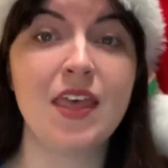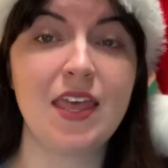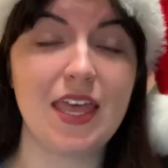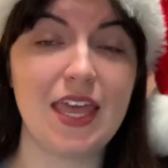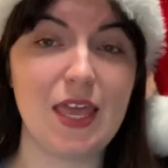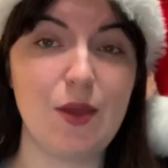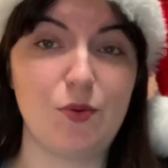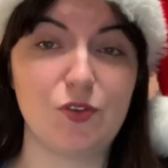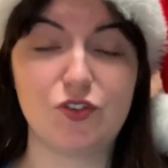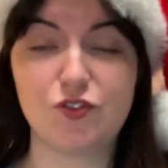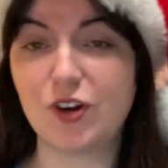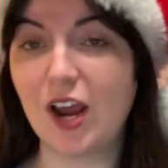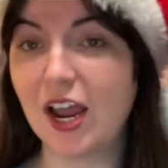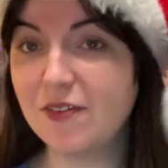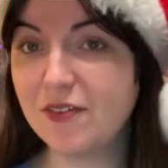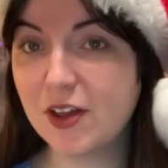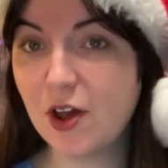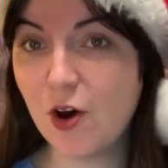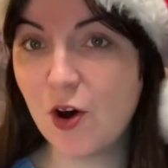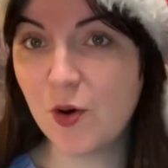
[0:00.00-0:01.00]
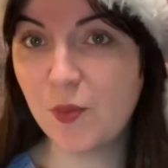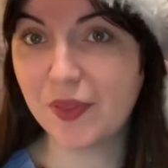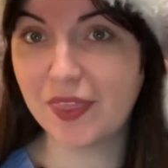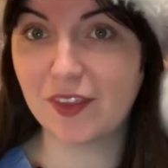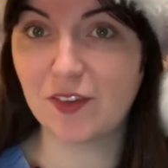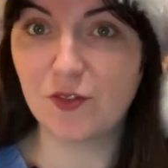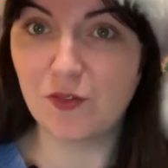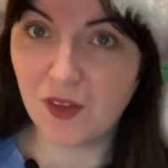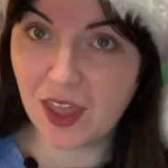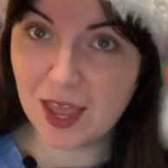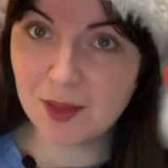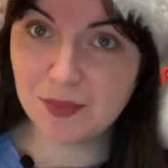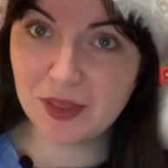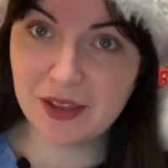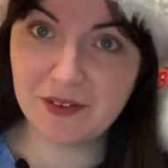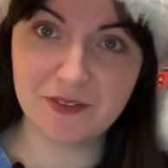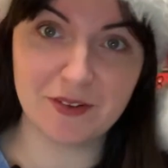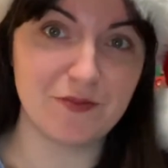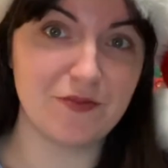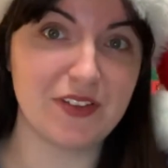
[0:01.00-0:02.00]
he was driving home with his family
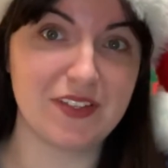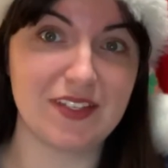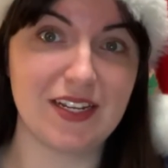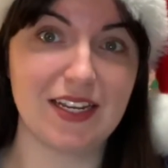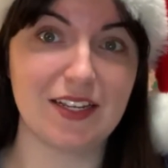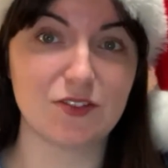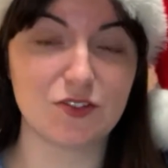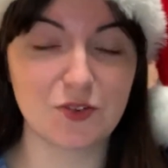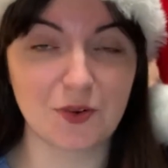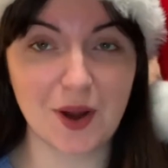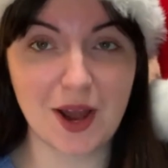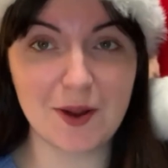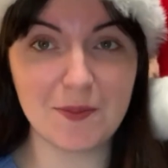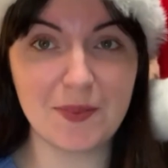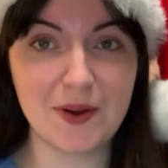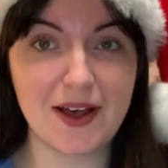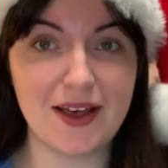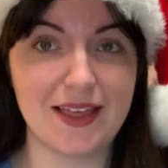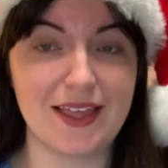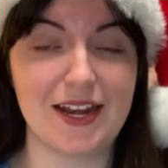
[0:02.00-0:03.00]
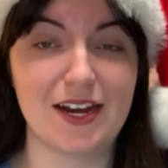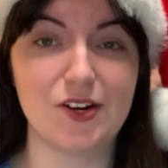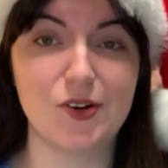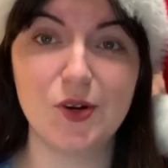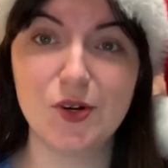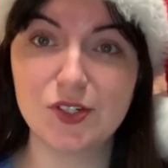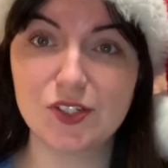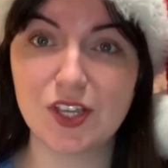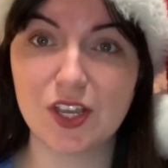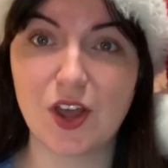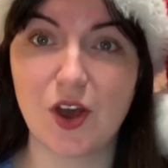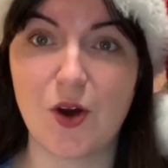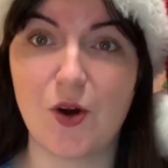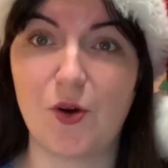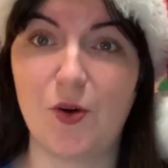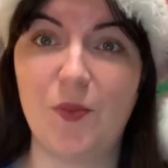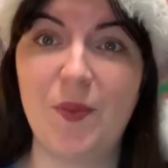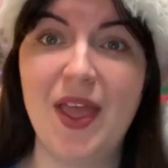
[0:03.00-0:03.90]
from visiting his grandpa in a nursing home.